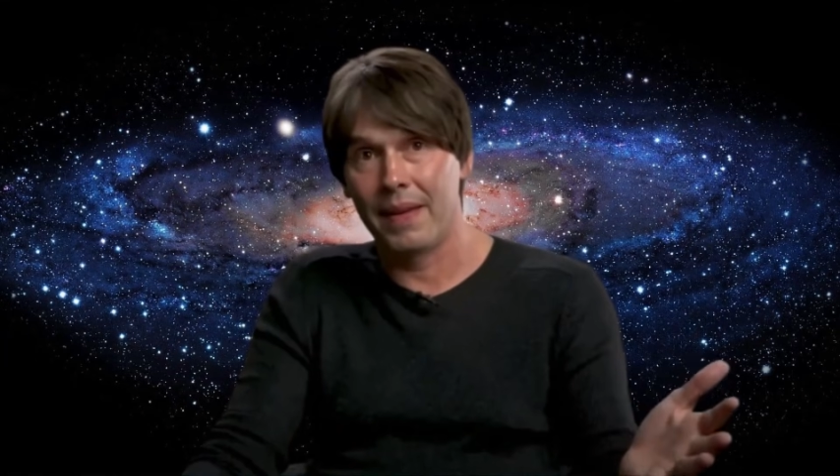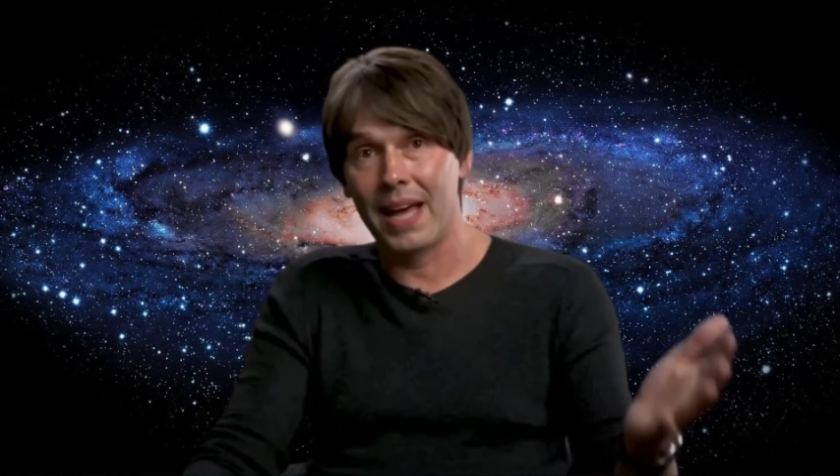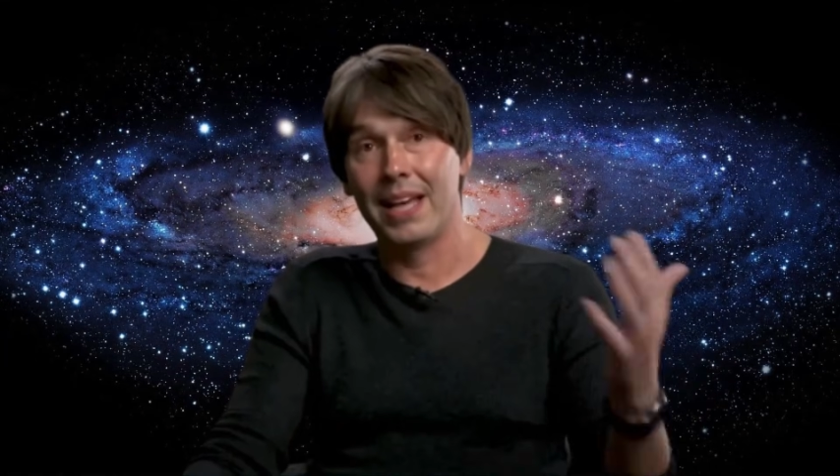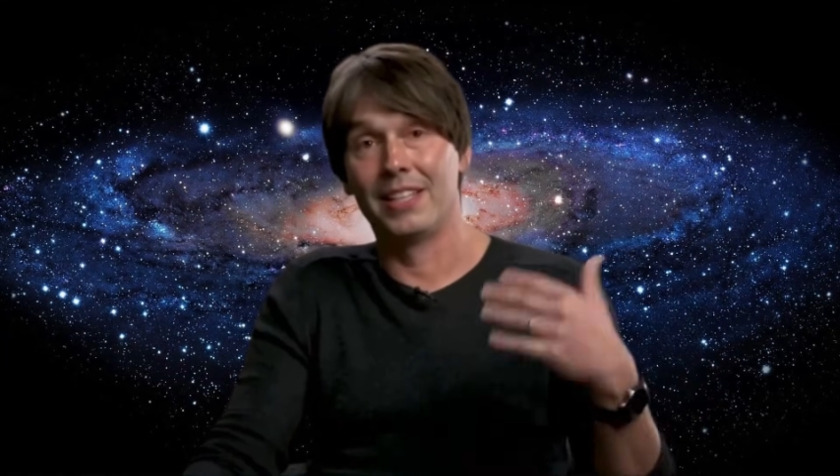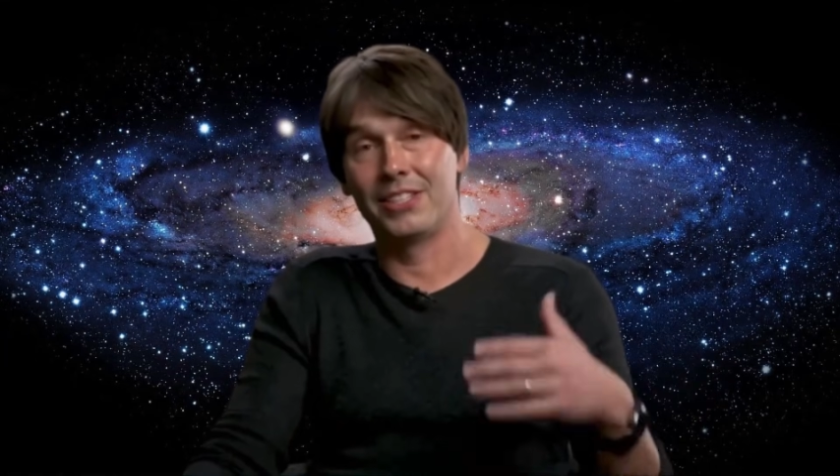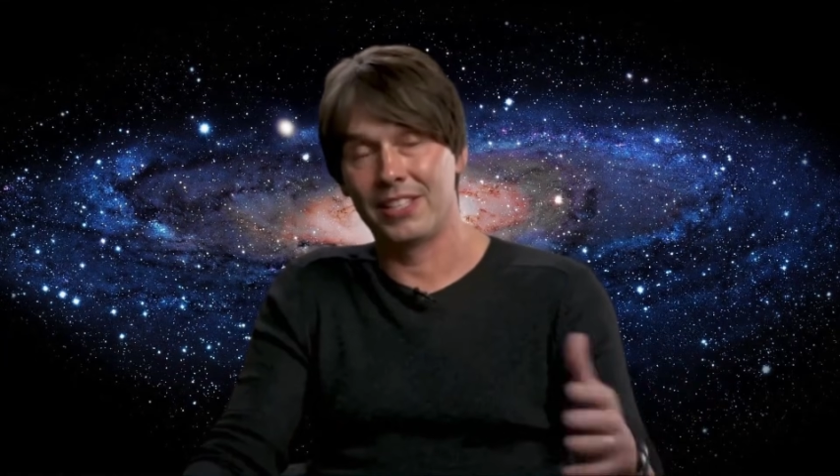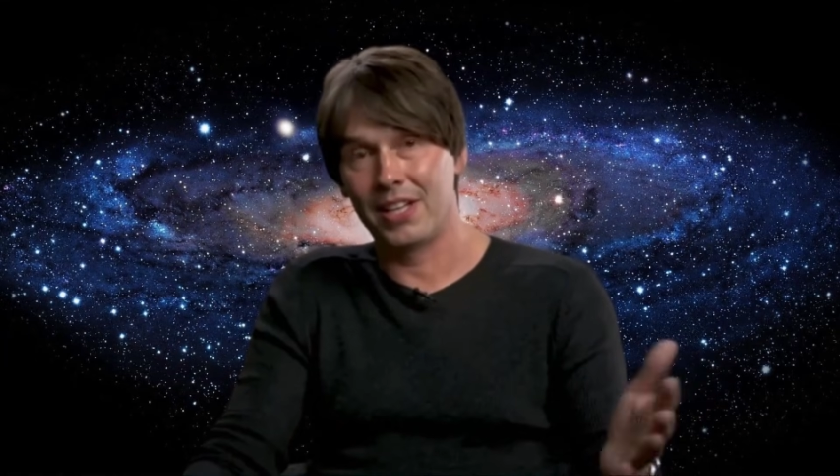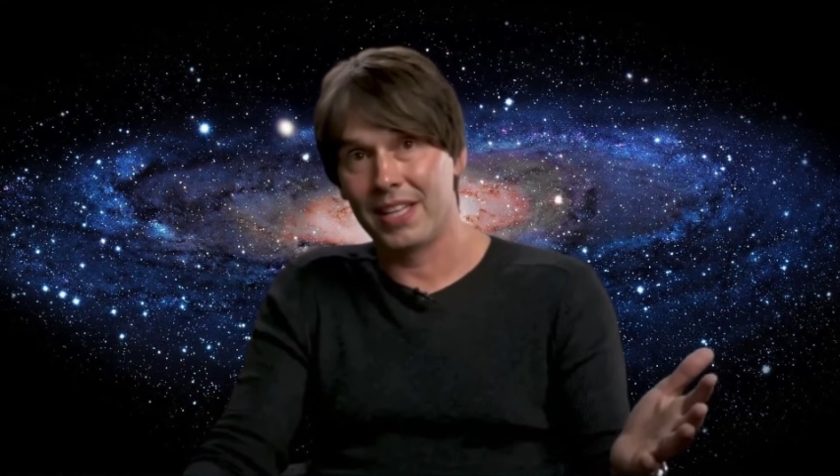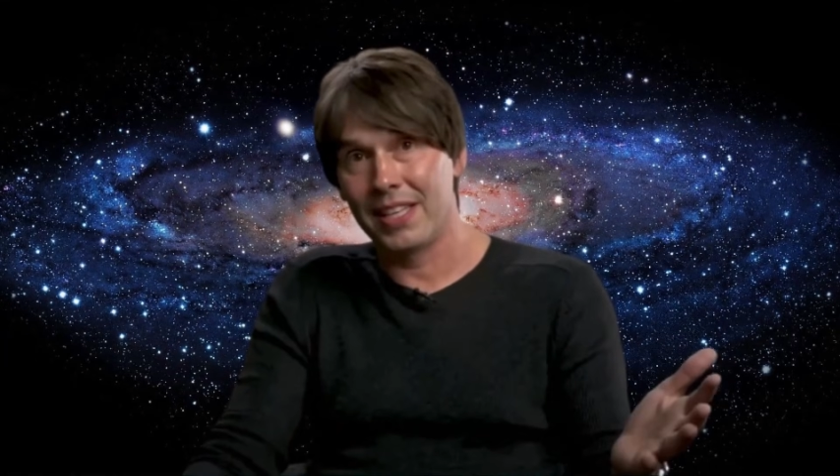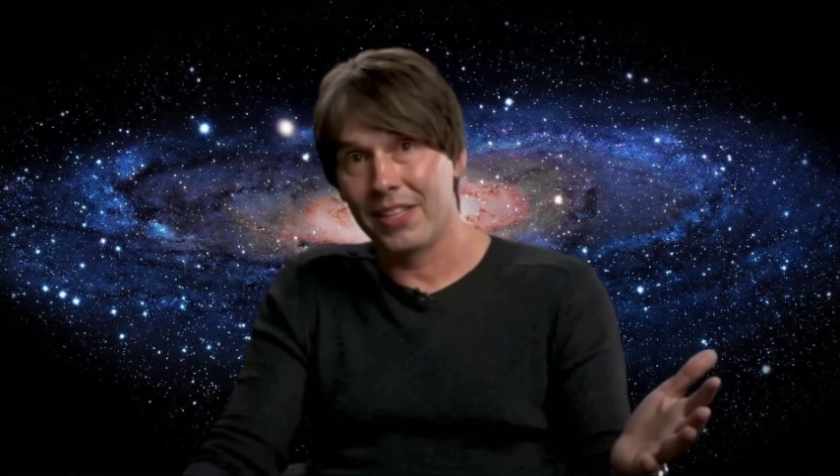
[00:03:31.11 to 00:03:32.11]
NASA
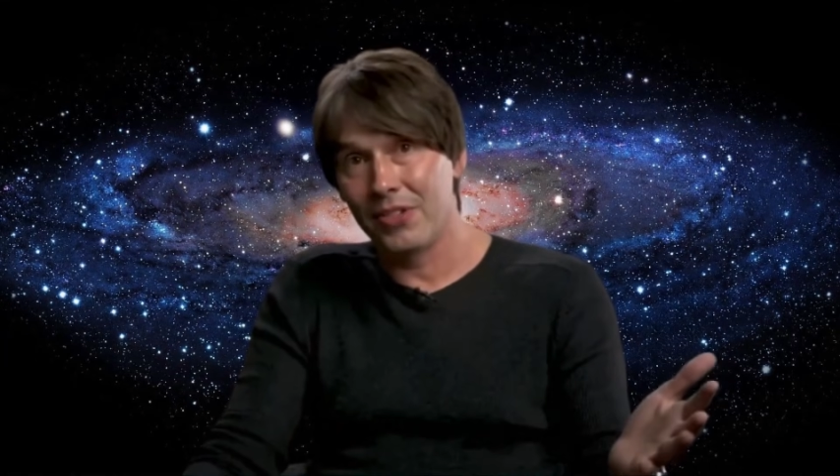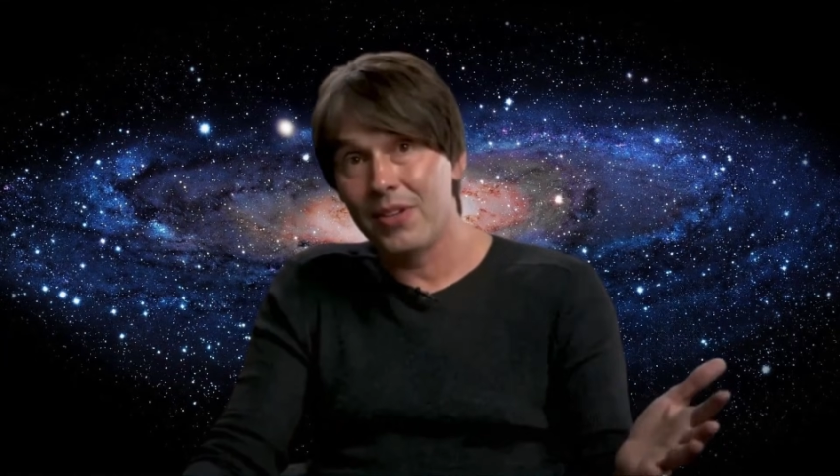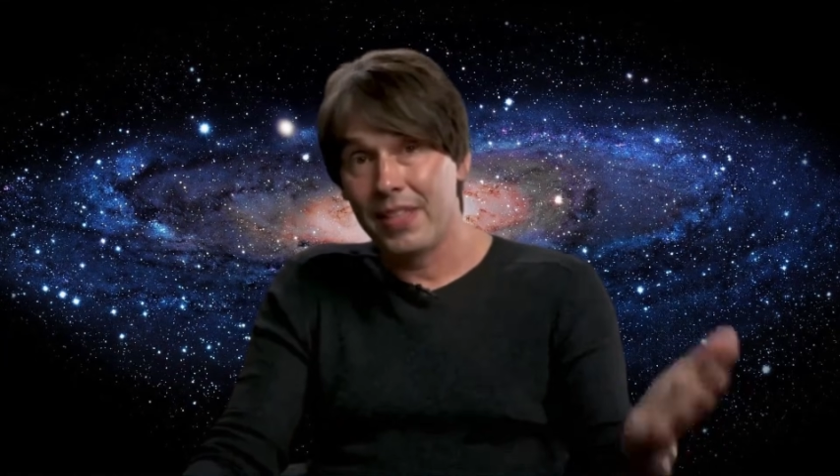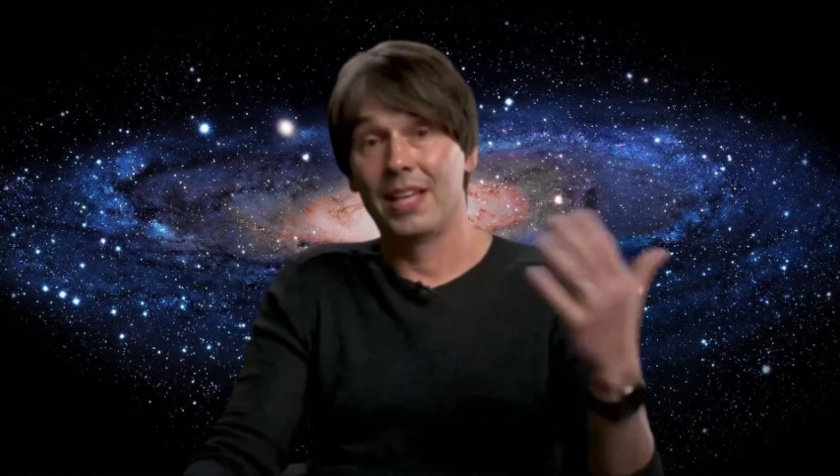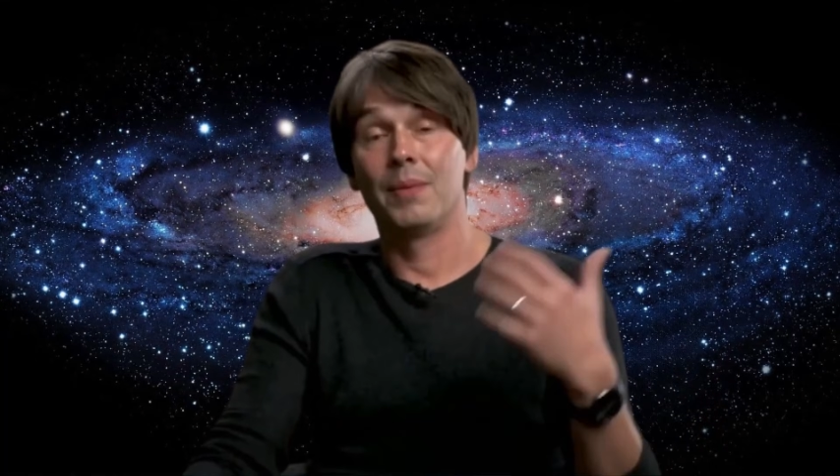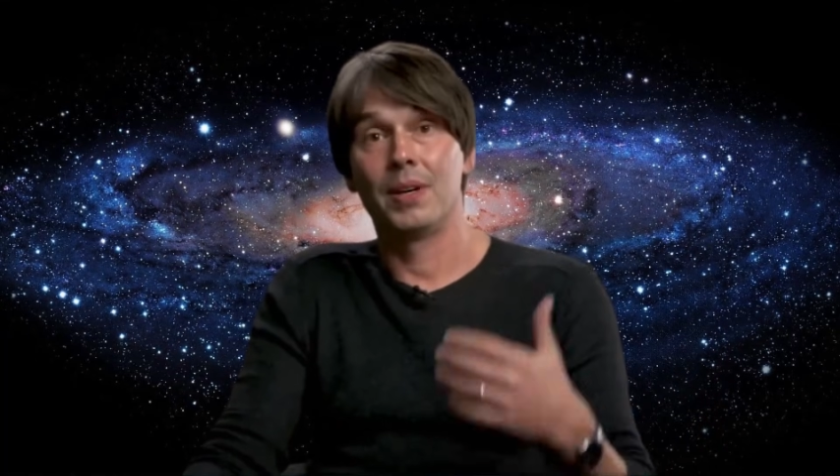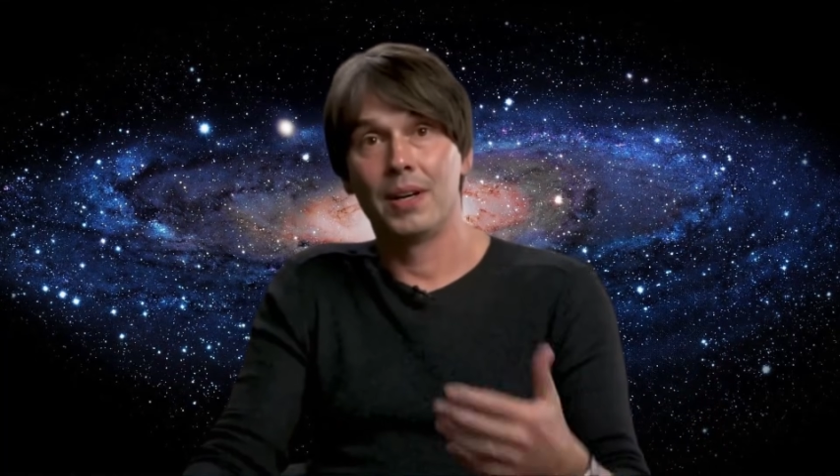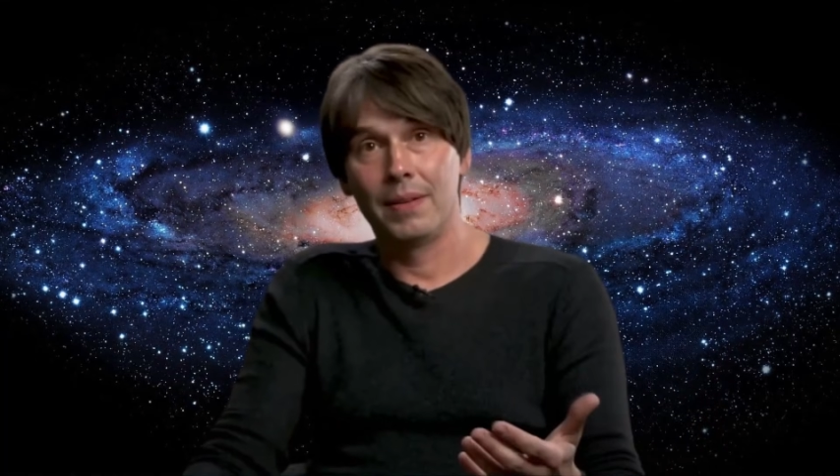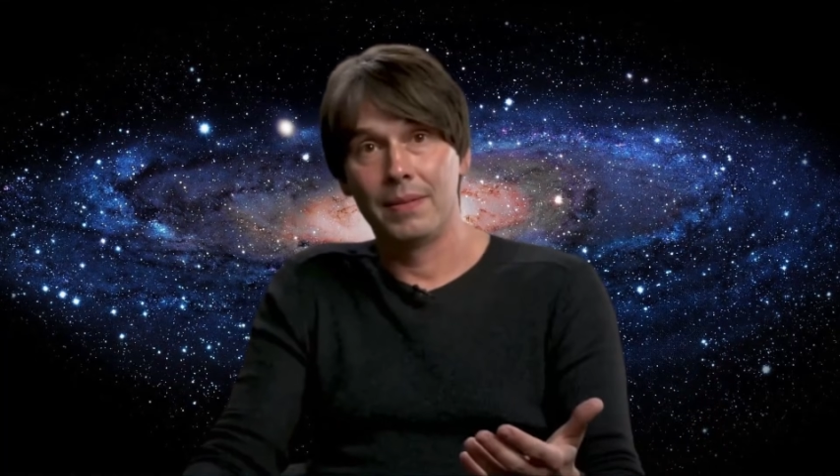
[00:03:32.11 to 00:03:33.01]
decided to look deeper.